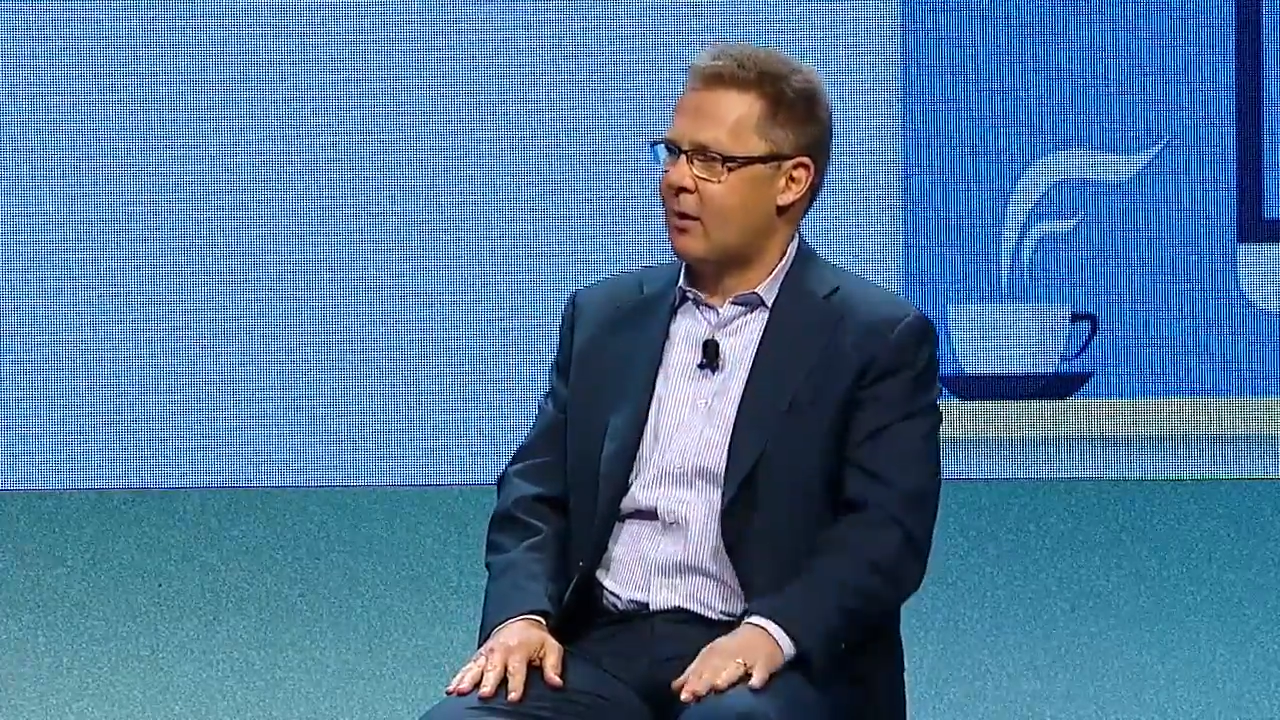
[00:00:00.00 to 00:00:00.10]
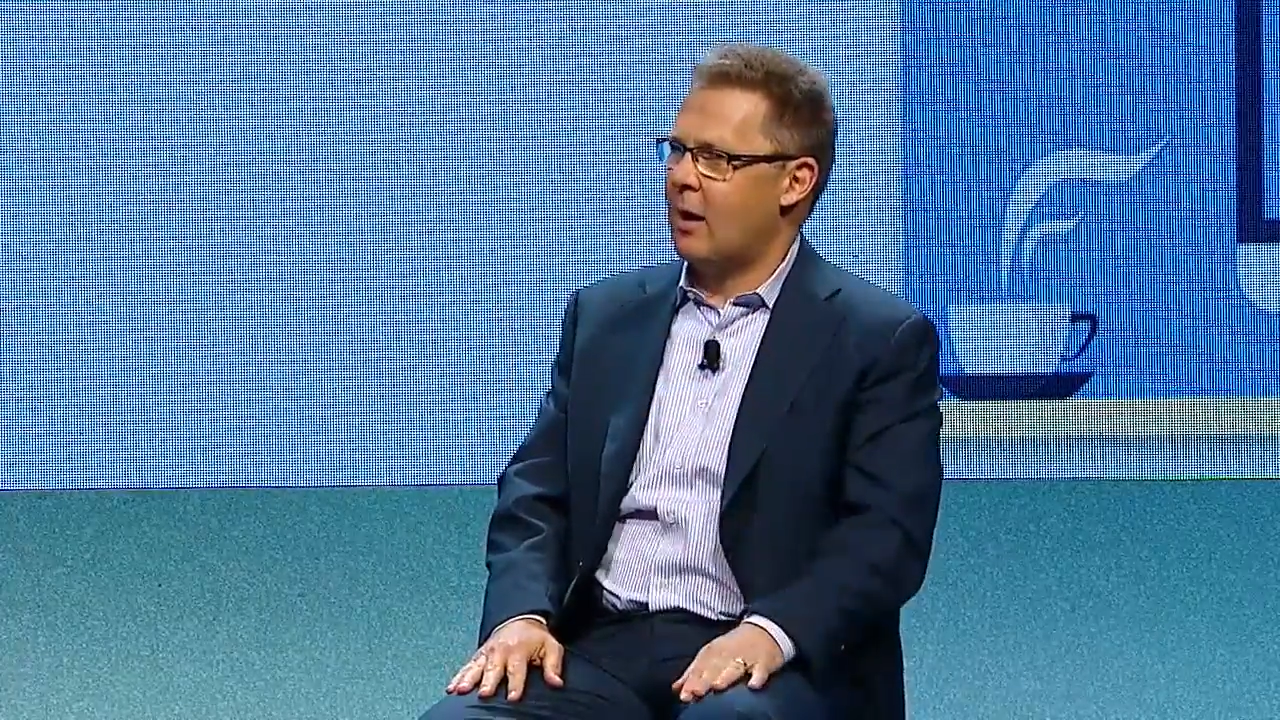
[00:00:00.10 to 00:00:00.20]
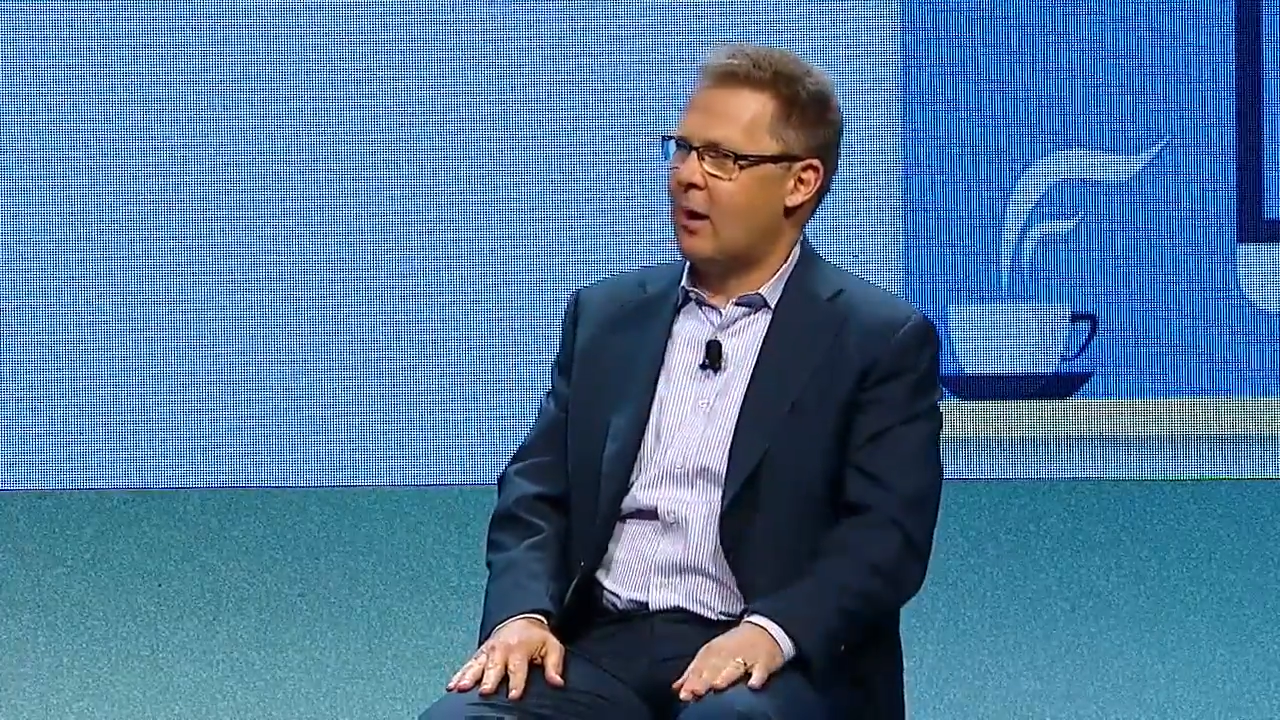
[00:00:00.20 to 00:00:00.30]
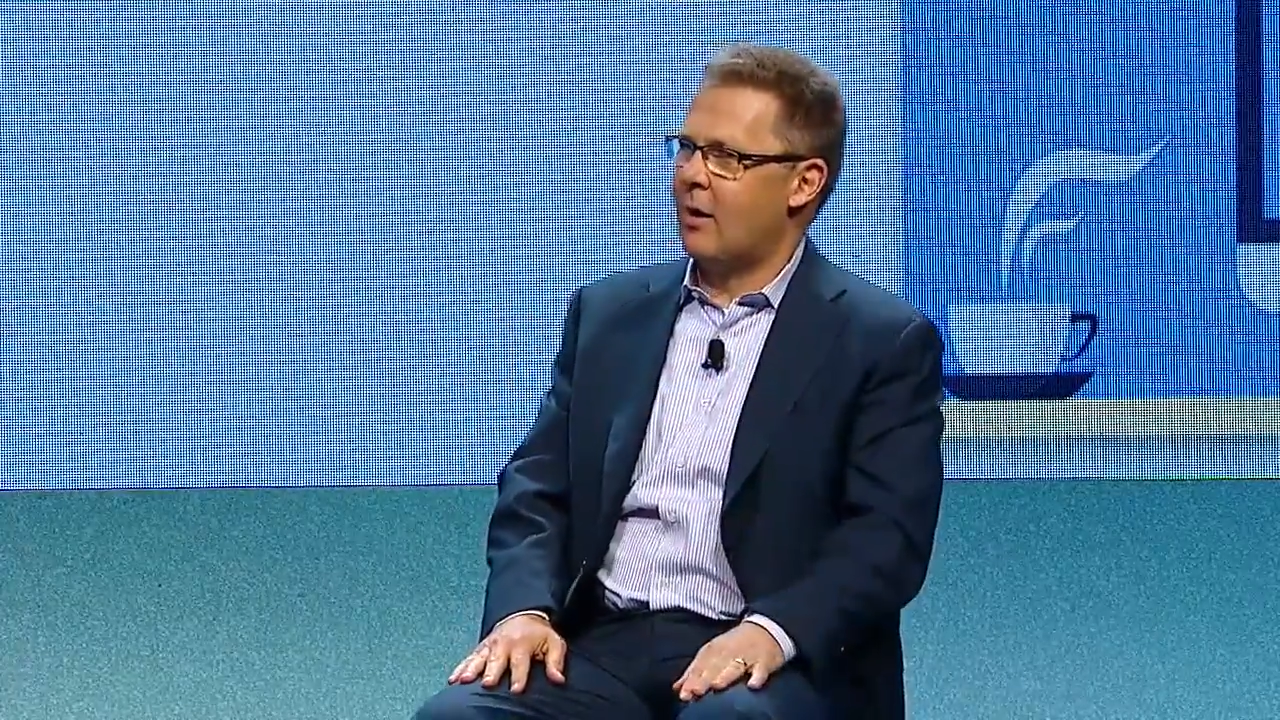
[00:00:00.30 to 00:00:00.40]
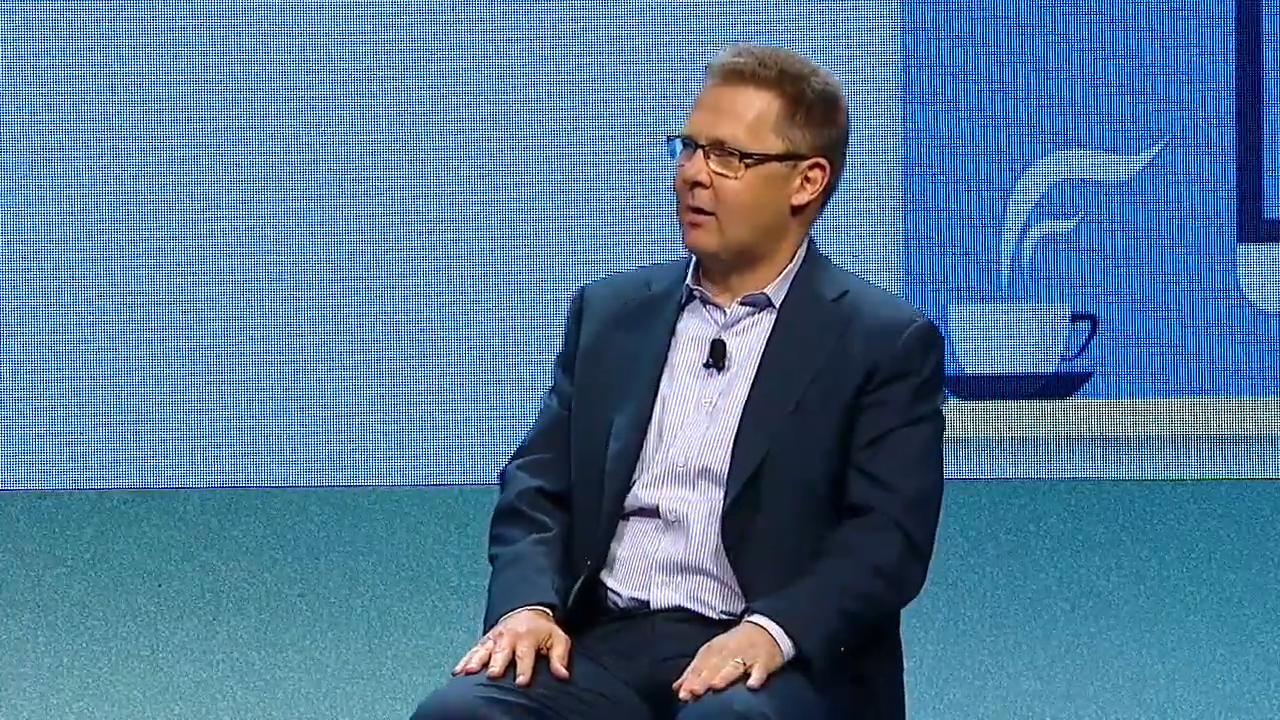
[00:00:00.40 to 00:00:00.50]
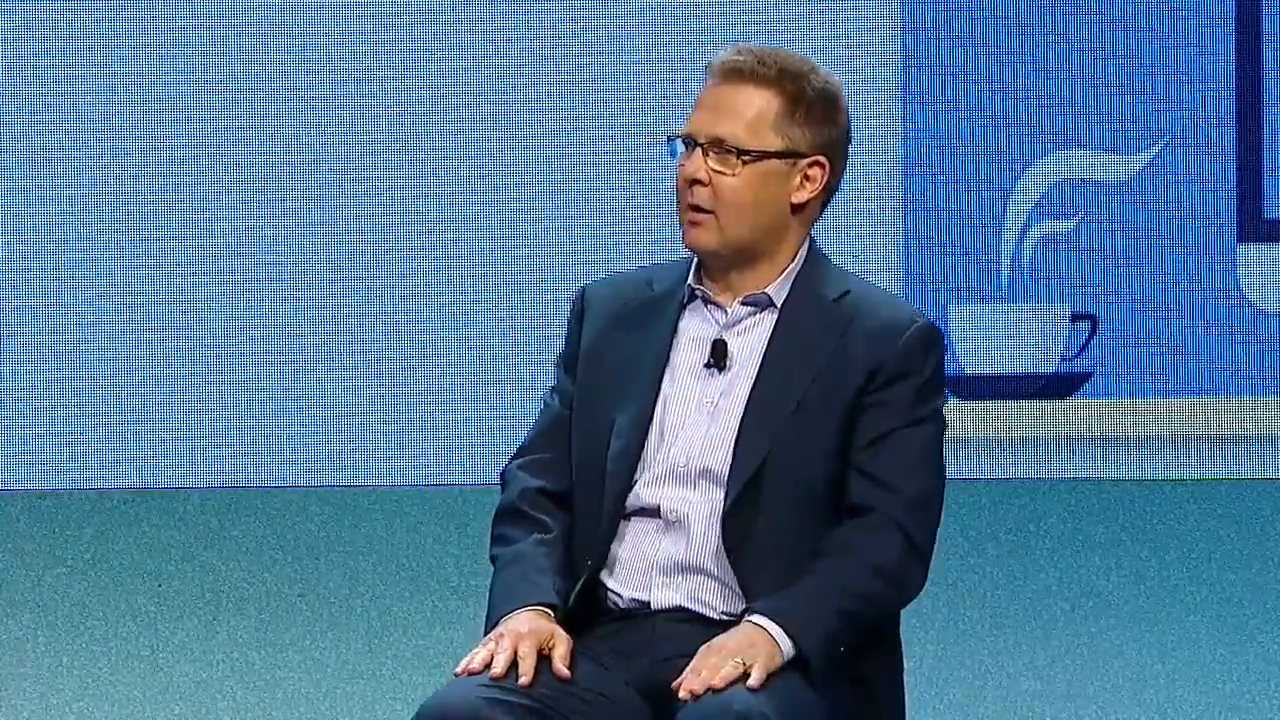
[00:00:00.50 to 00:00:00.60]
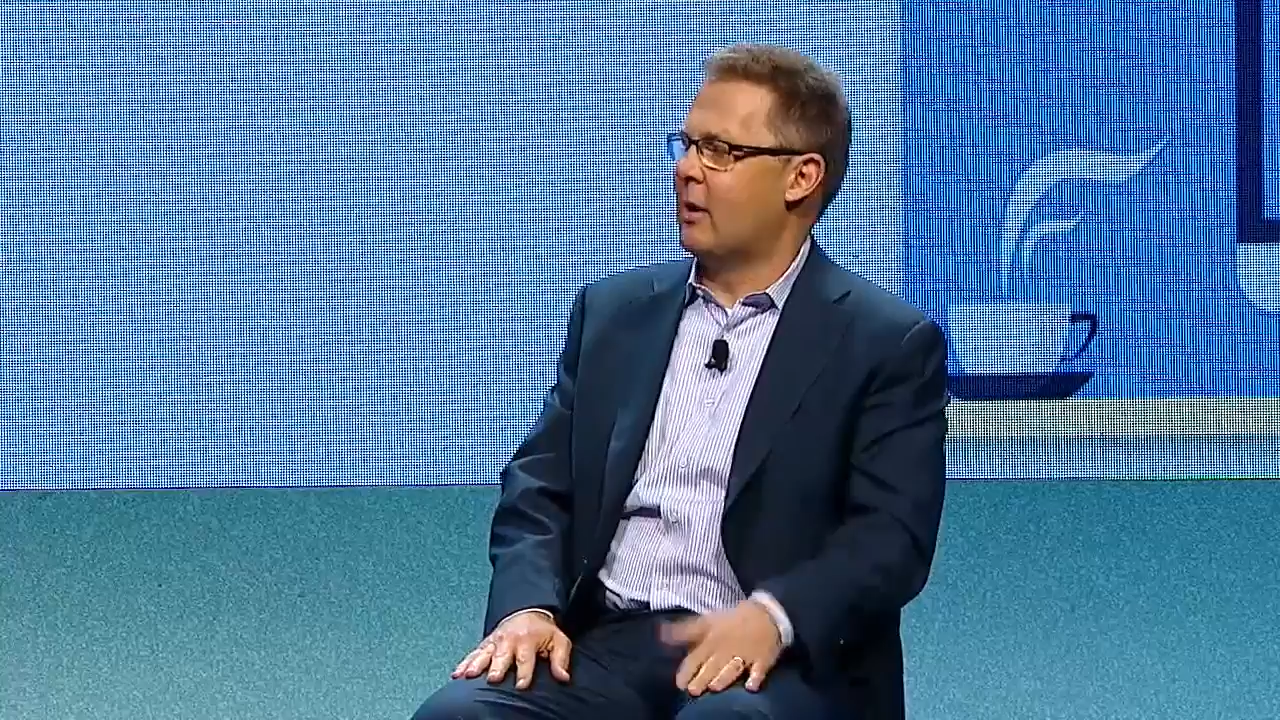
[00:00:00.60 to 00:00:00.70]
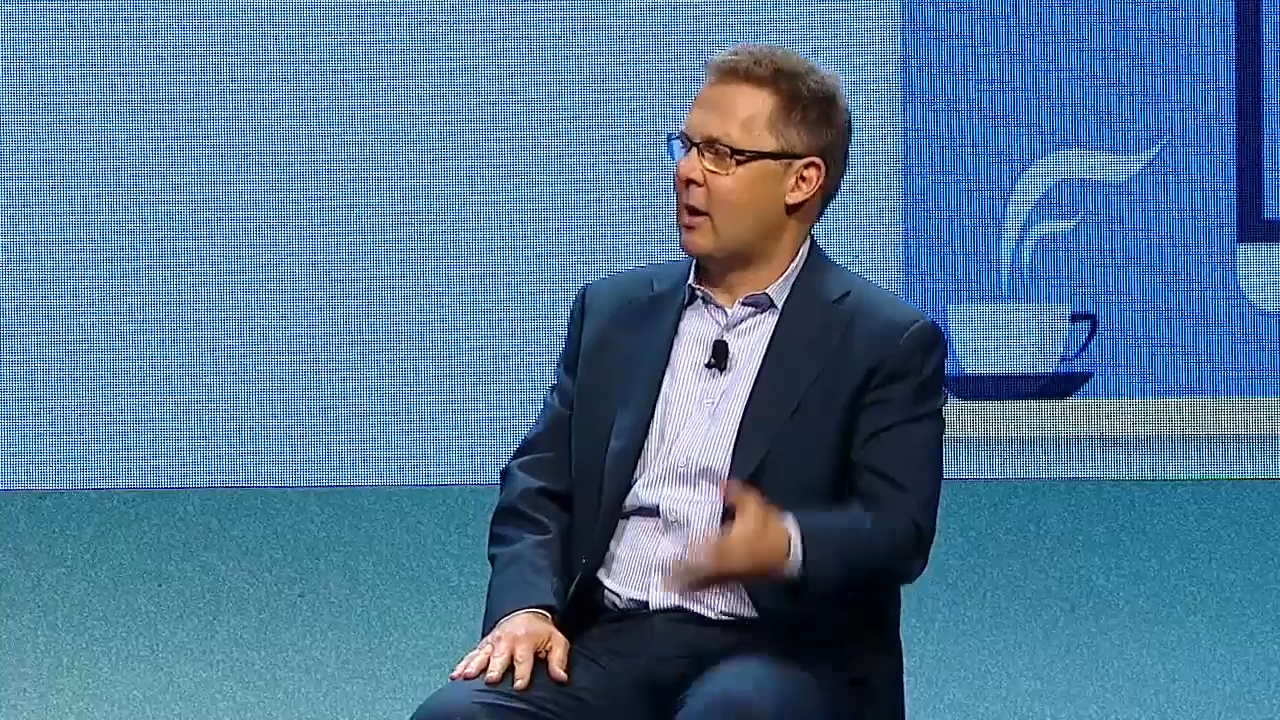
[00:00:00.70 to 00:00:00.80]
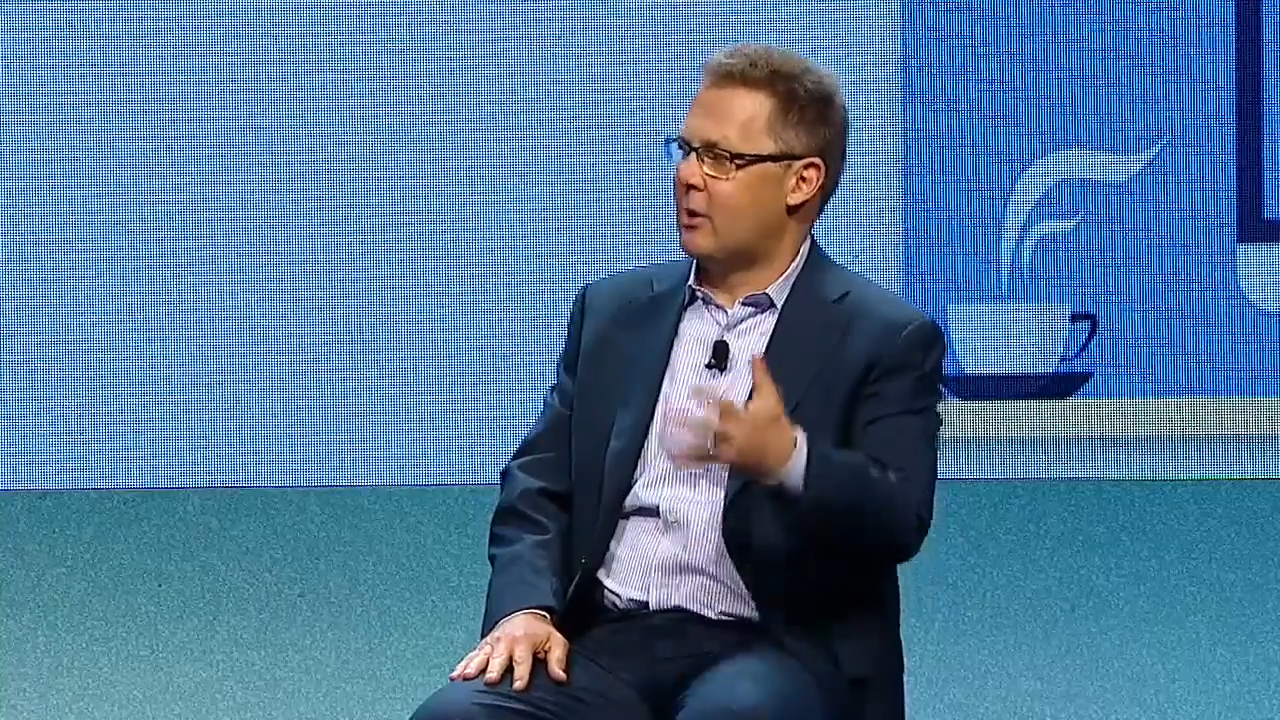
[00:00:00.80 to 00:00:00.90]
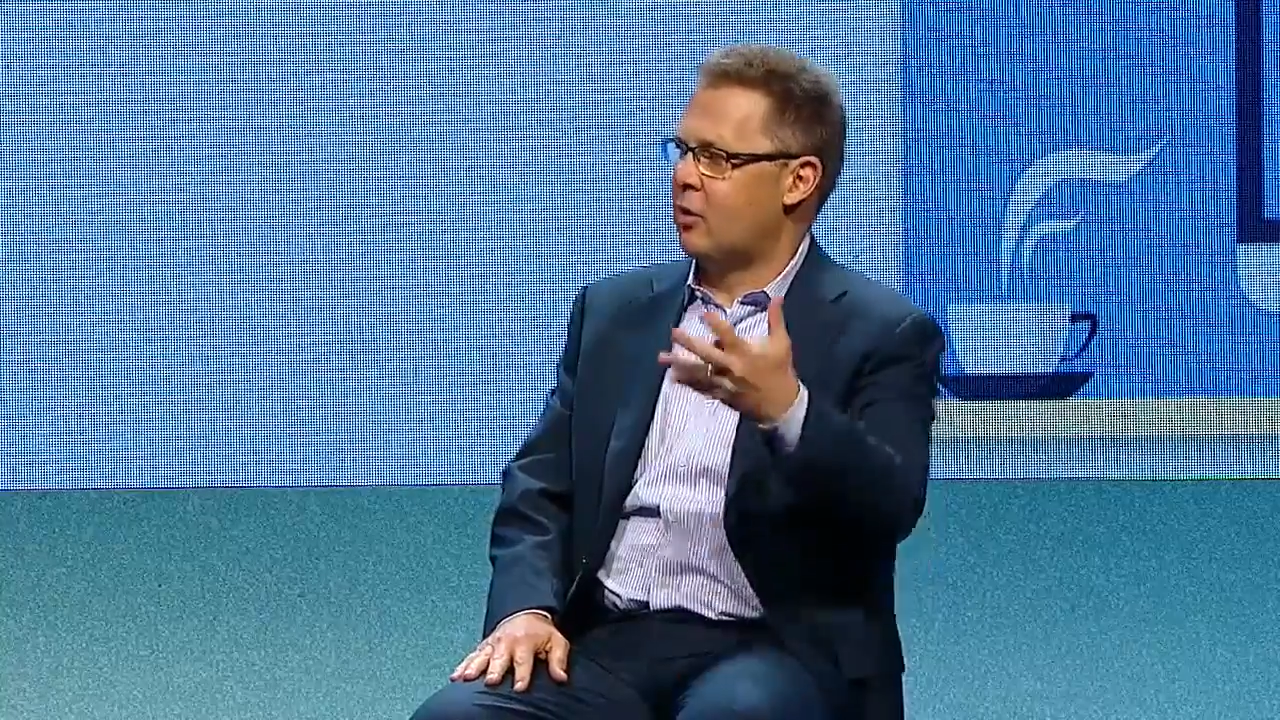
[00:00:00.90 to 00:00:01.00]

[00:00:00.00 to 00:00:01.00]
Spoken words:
another